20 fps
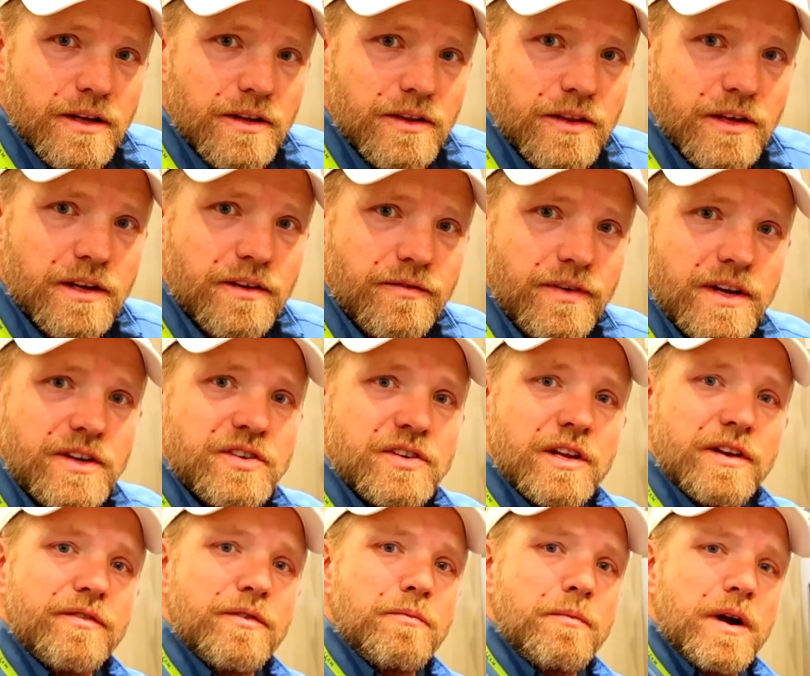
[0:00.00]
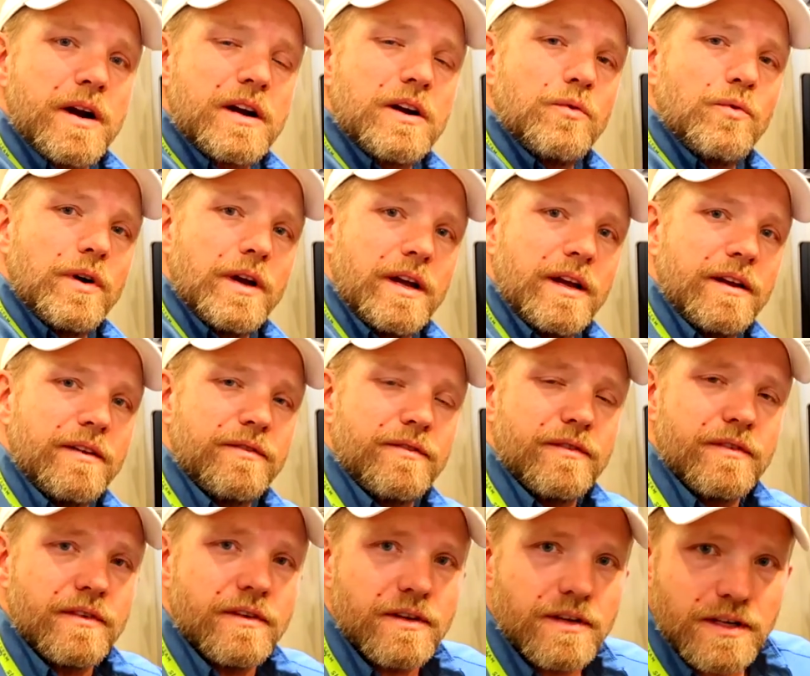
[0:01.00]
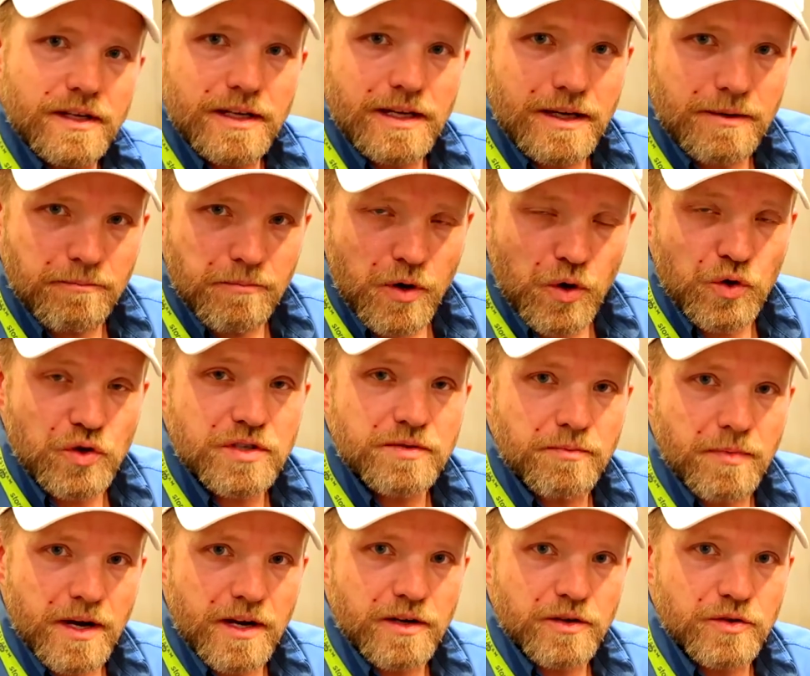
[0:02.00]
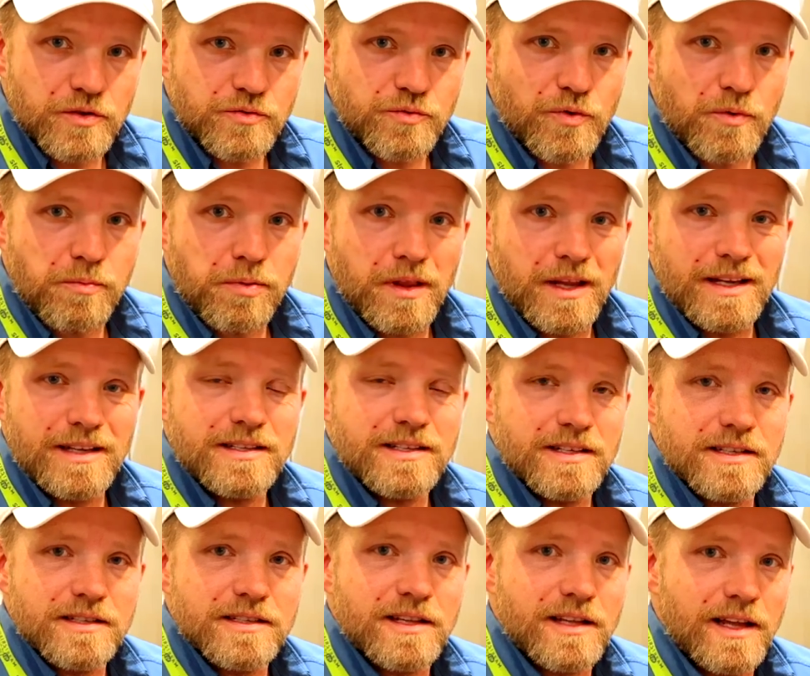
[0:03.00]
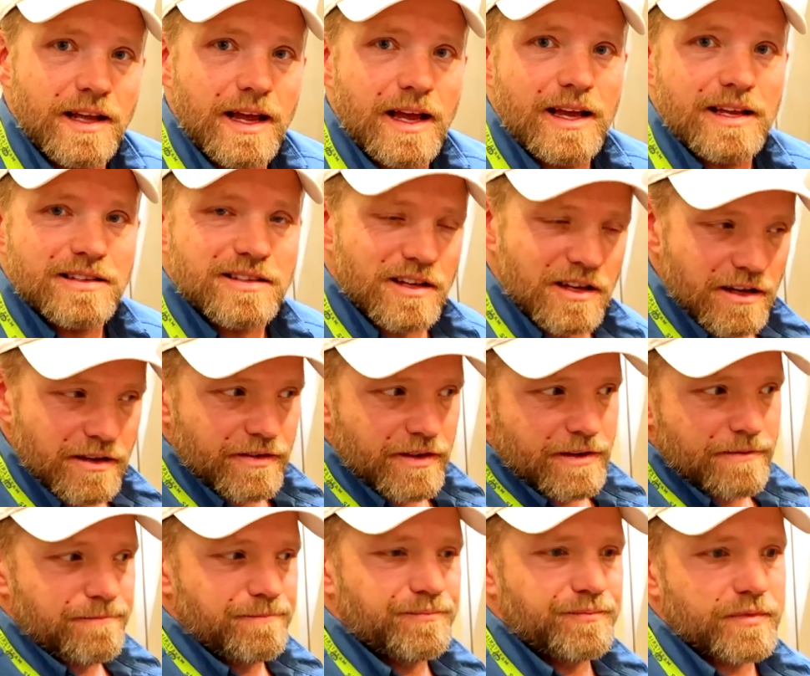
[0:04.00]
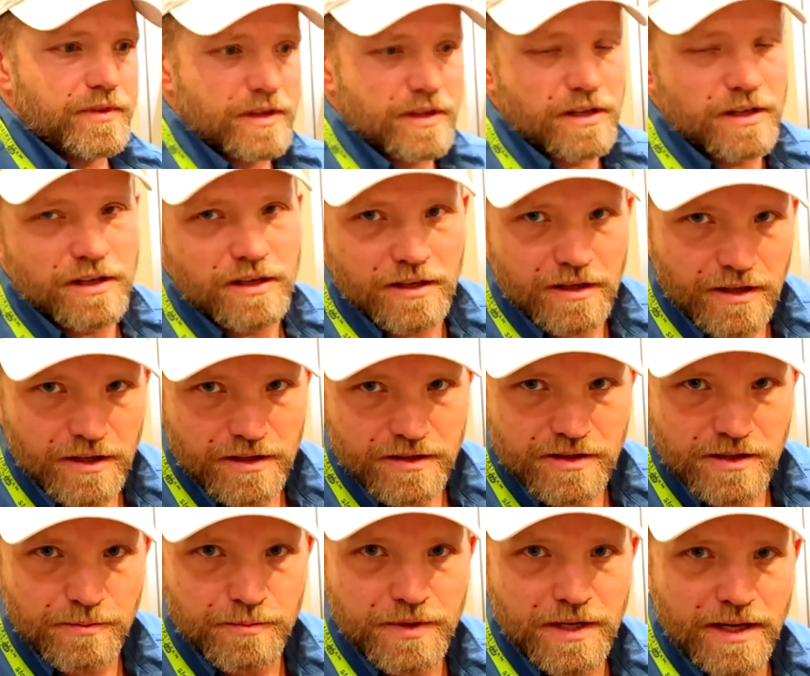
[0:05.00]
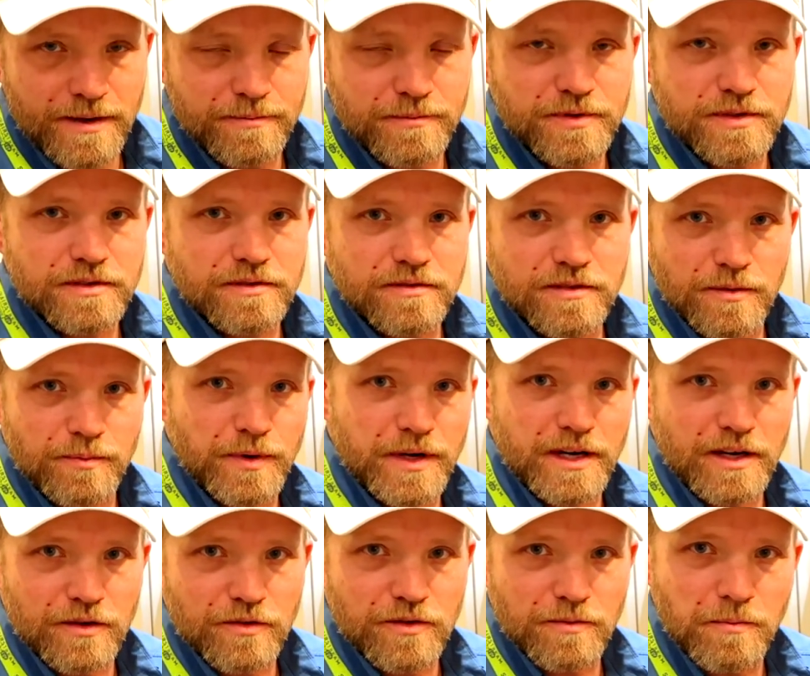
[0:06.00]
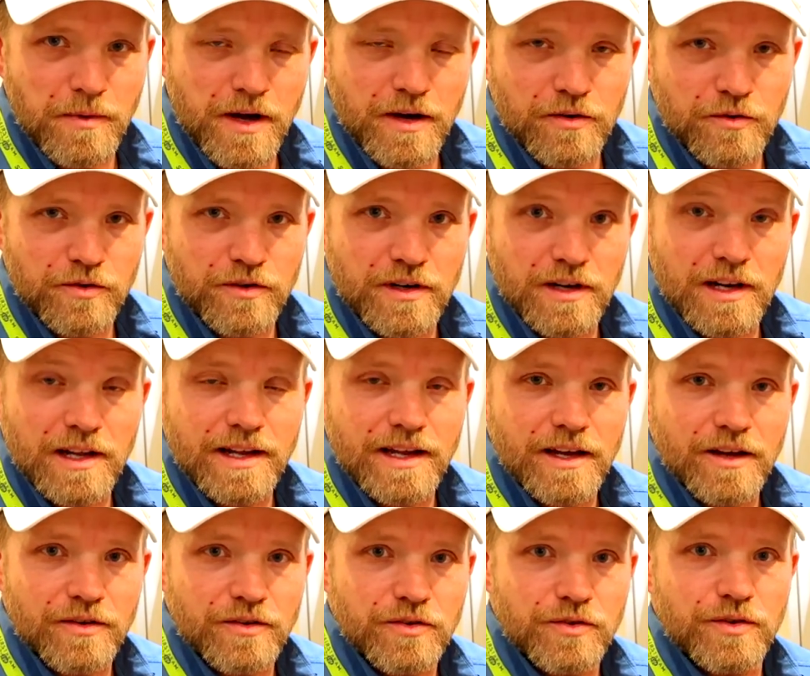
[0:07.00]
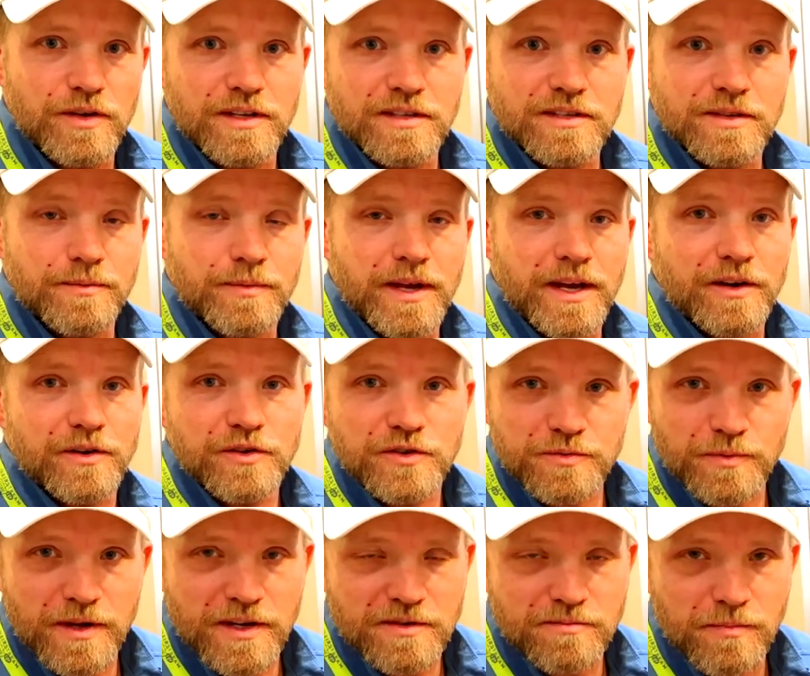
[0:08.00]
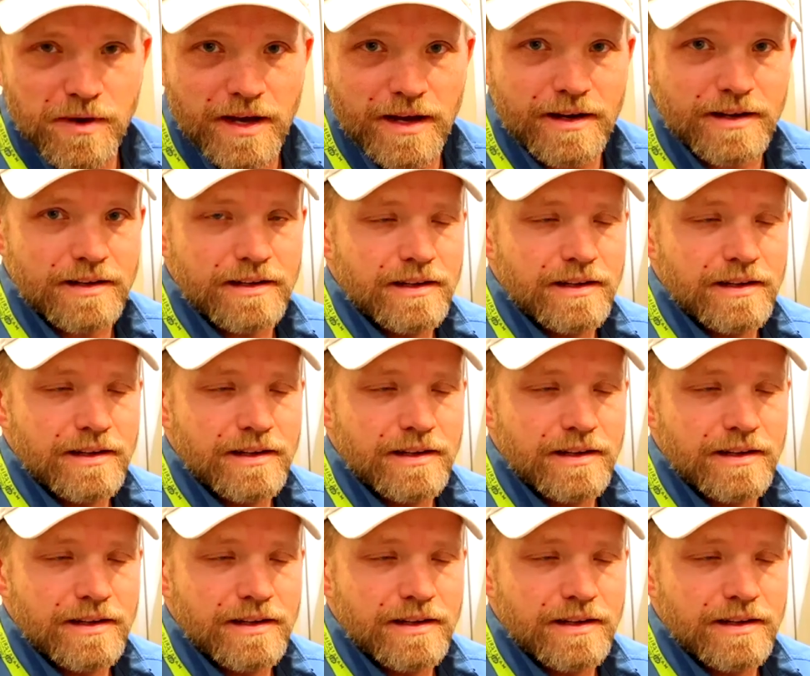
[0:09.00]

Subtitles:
The convection oven microwave in most models replaces the gas oven. Sometimes, depending on the model and the layout, you get some counter space back,